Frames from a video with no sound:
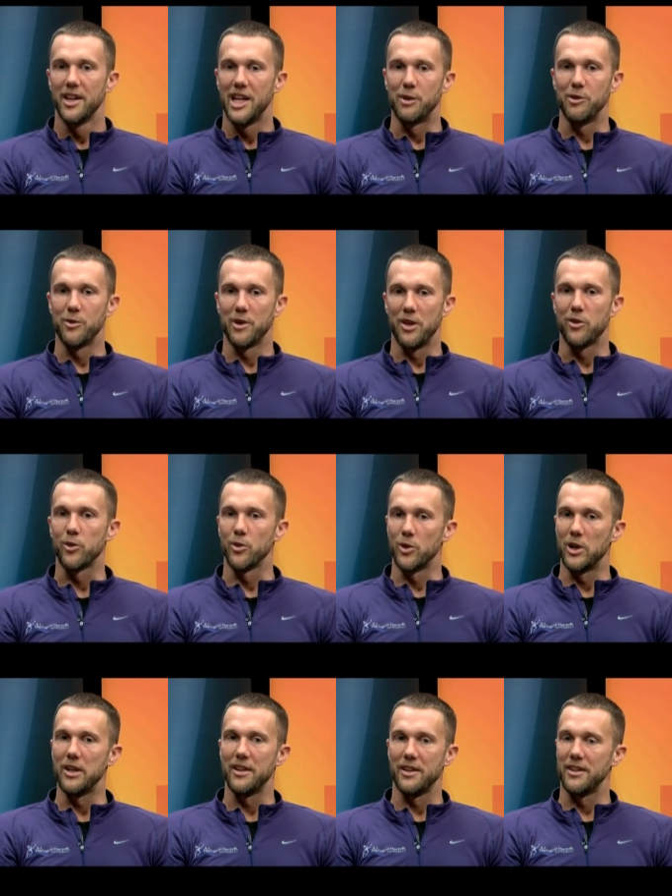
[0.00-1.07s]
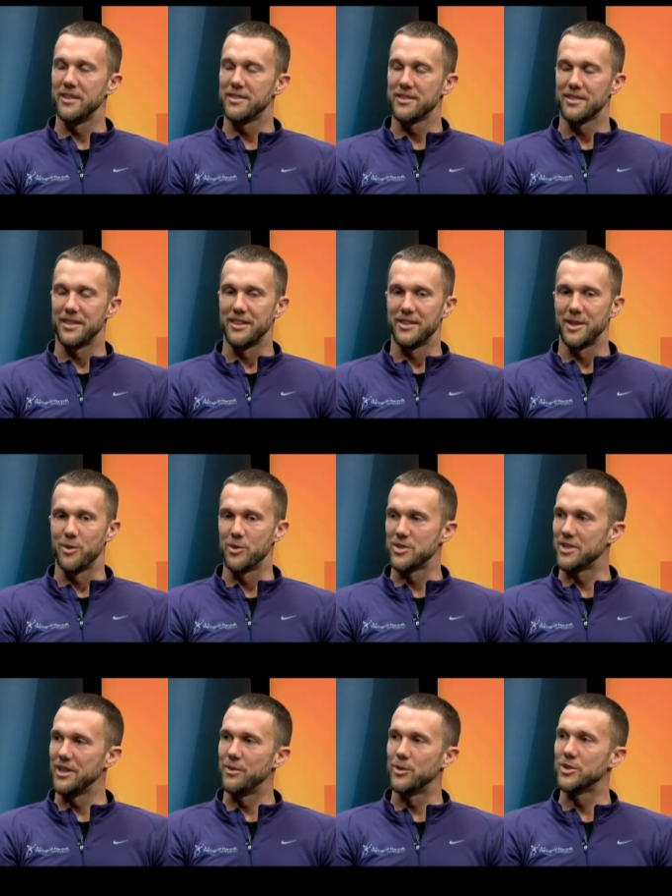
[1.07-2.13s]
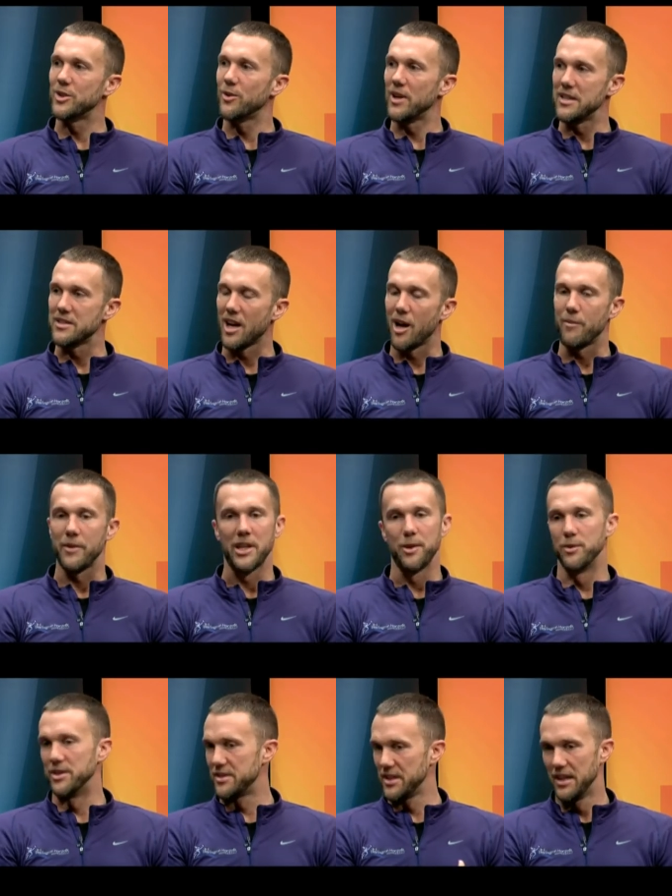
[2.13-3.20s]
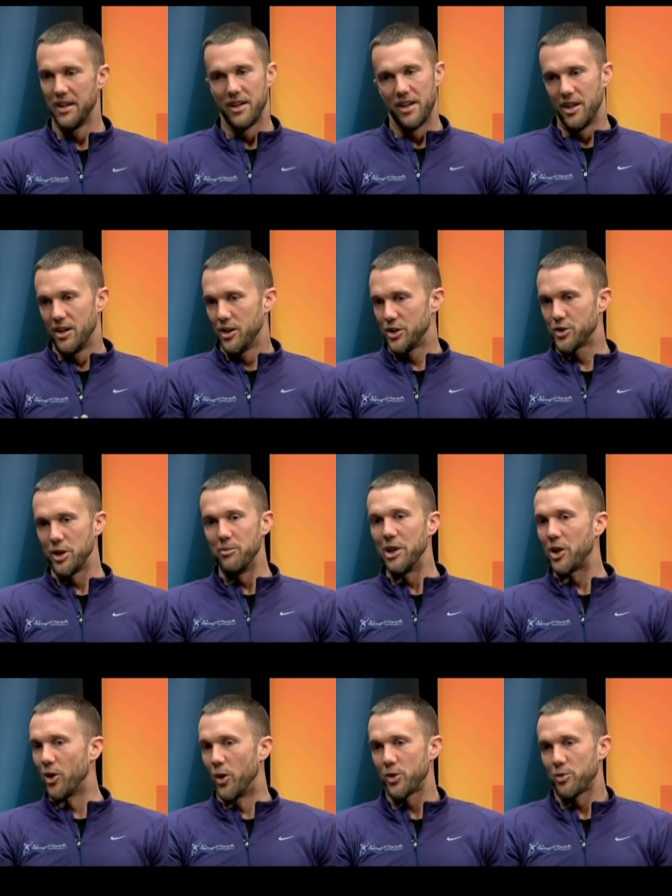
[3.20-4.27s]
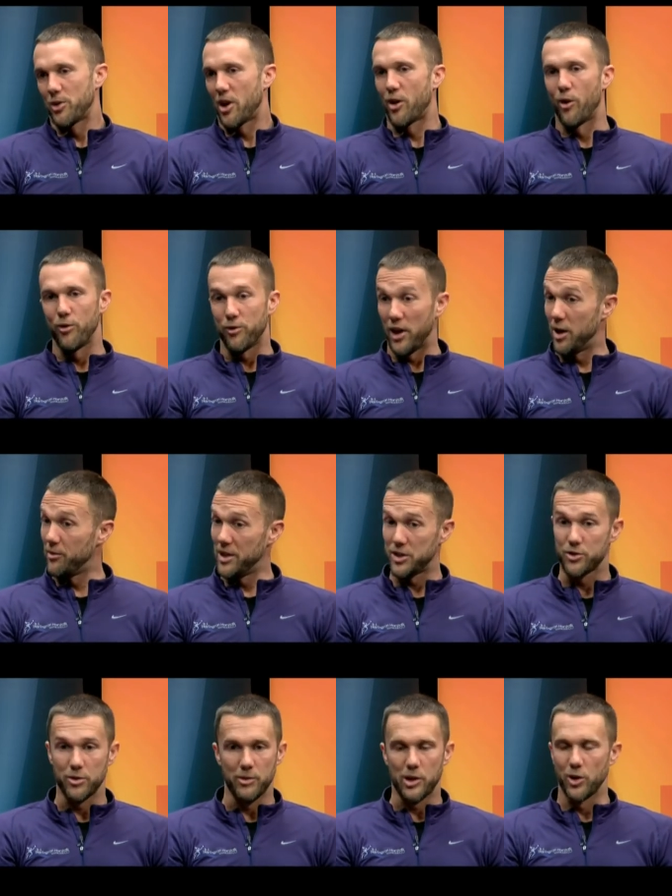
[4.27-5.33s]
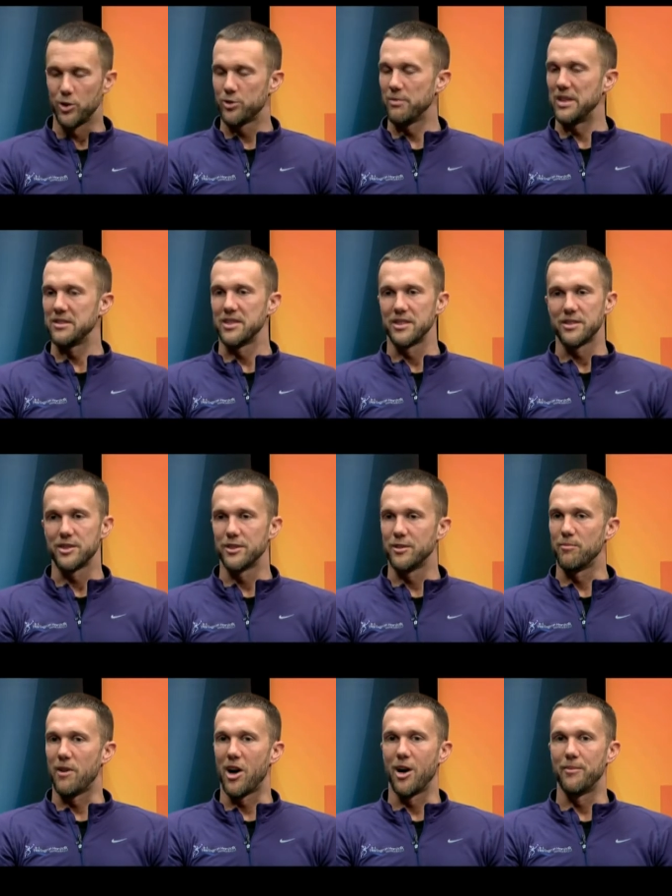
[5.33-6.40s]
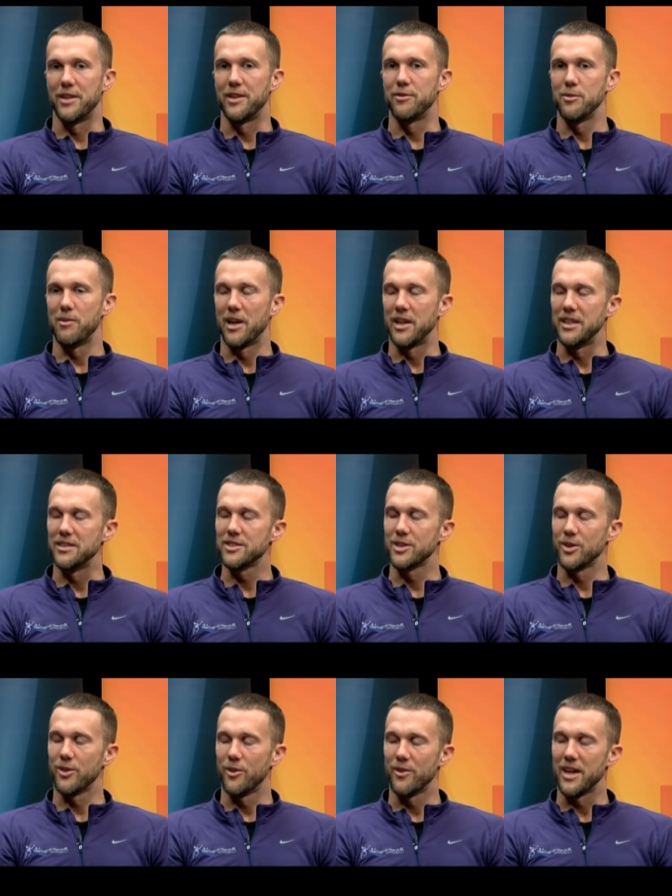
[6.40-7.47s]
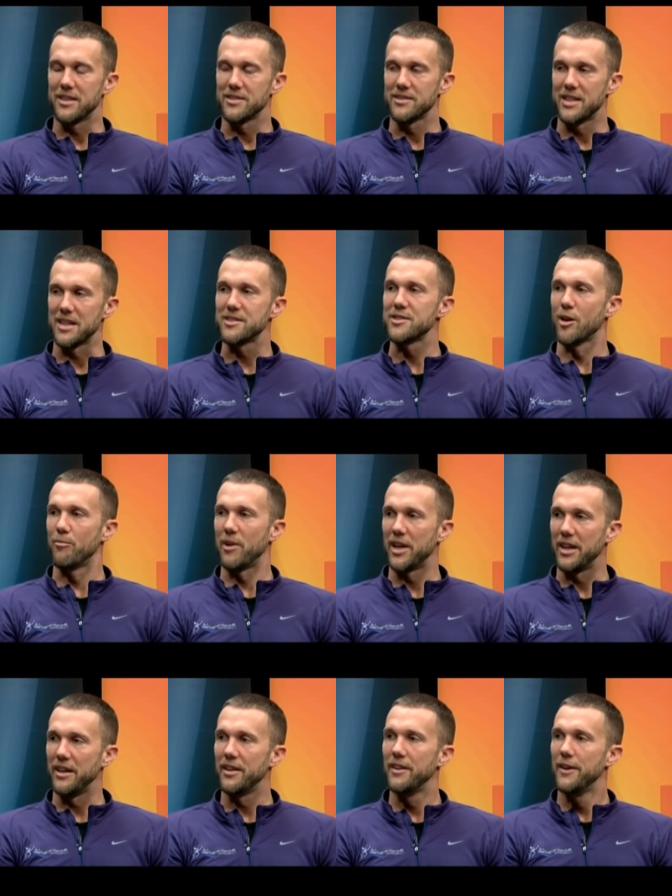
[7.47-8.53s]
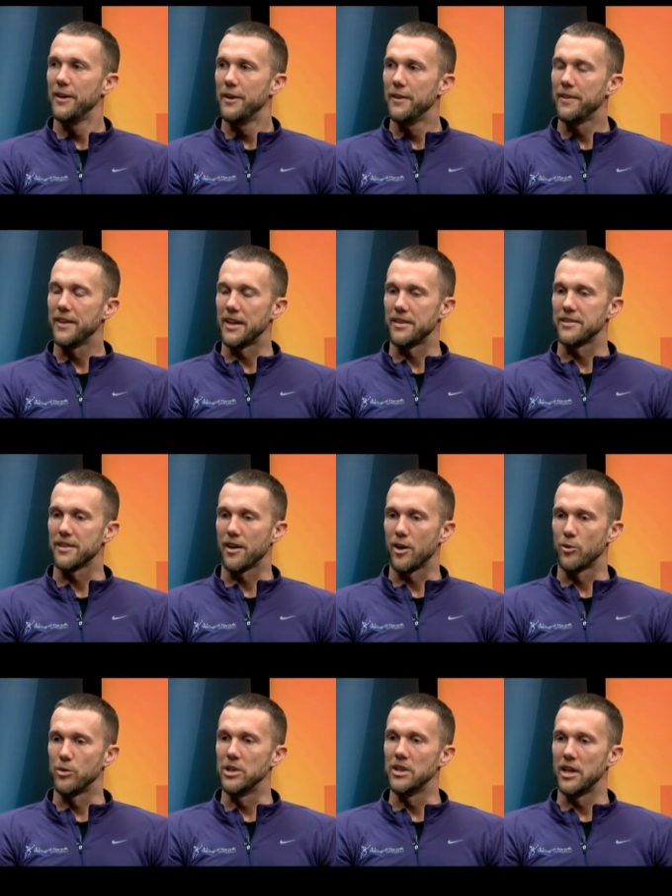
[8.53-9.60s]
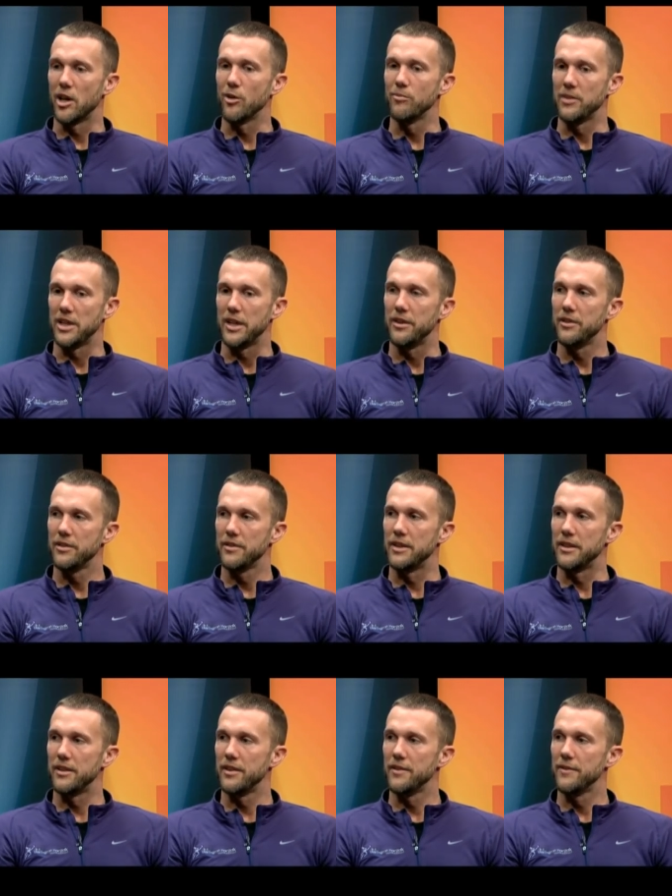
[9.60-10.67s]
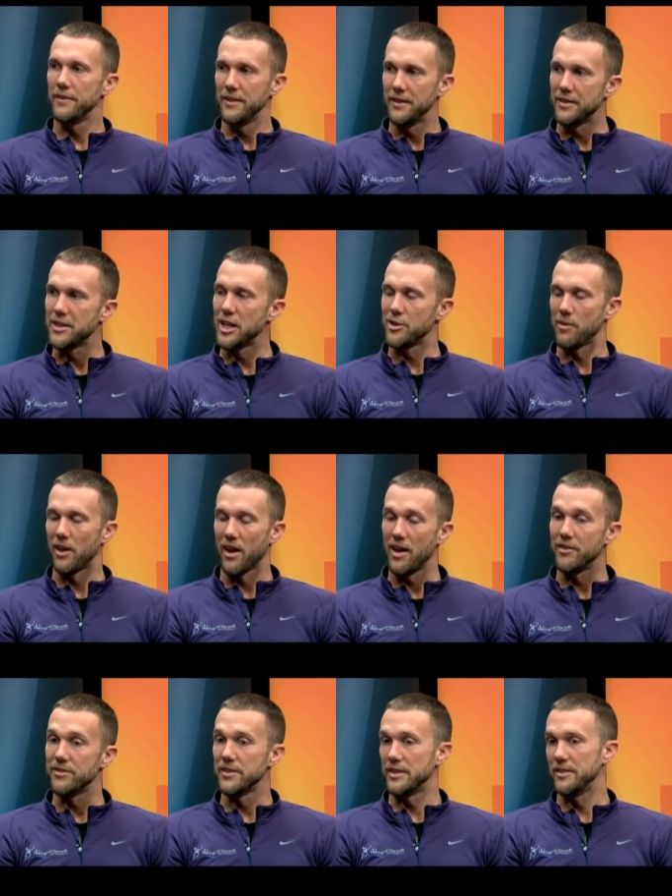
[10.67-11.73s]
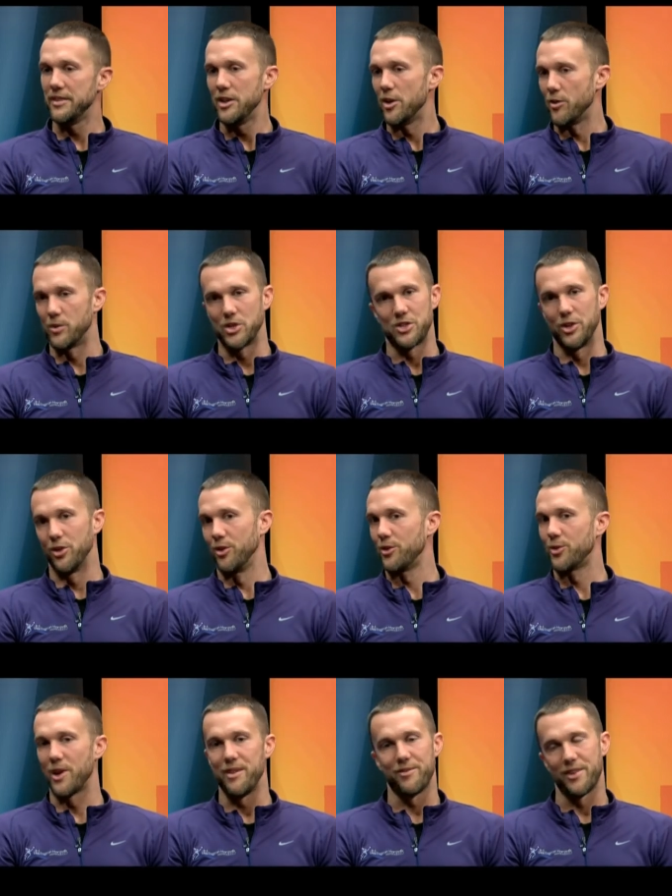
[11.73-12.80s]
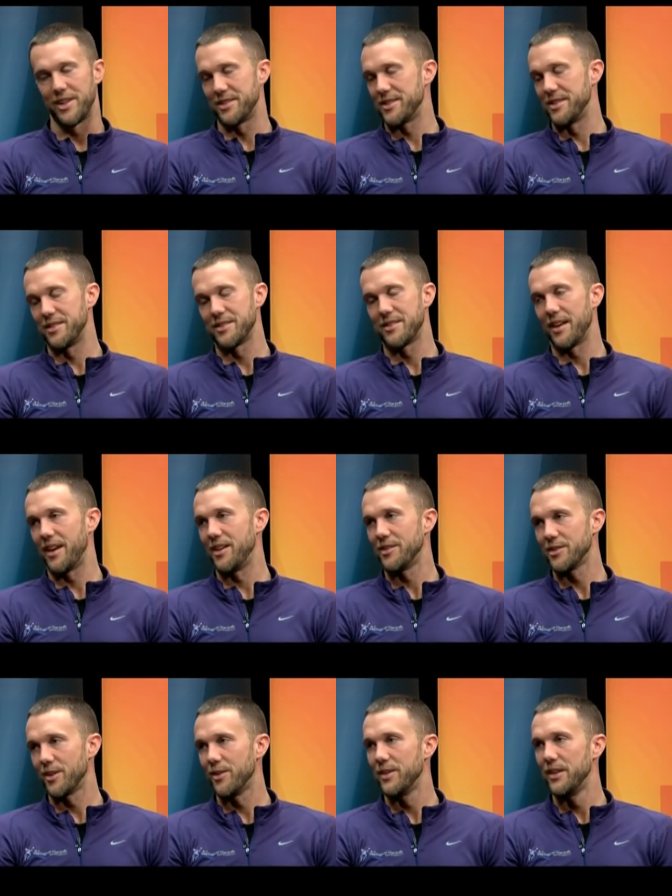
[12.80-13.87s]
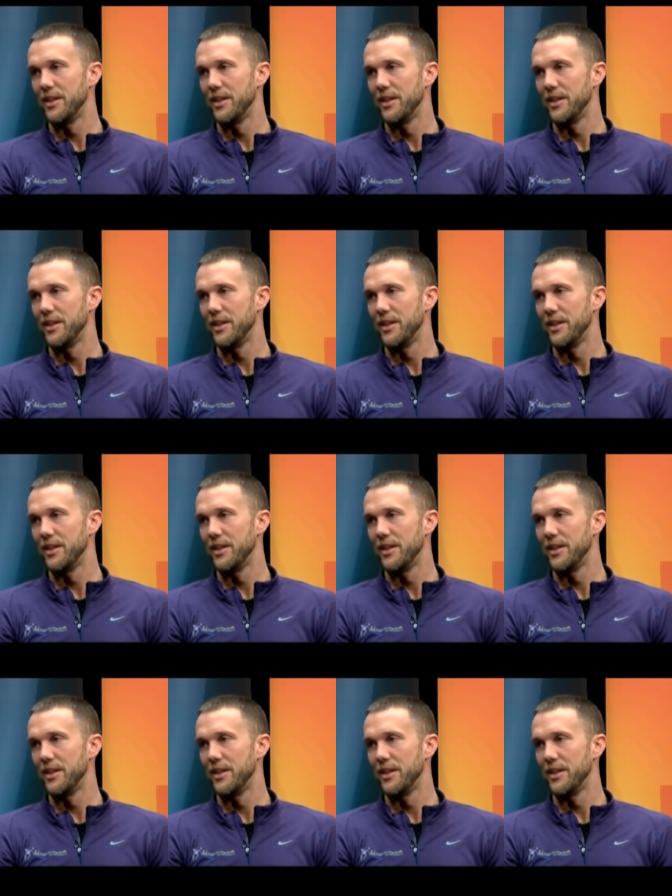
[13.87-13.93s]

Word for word: and we went through it, and it's it, it was it was a great time, and he was extremely close with our whole family, extremely close with my sister and mom and everybody. So that's that's somebody that uh, really helped me. change your life. It changed my life, right. and you know we're still great friends to this day. So.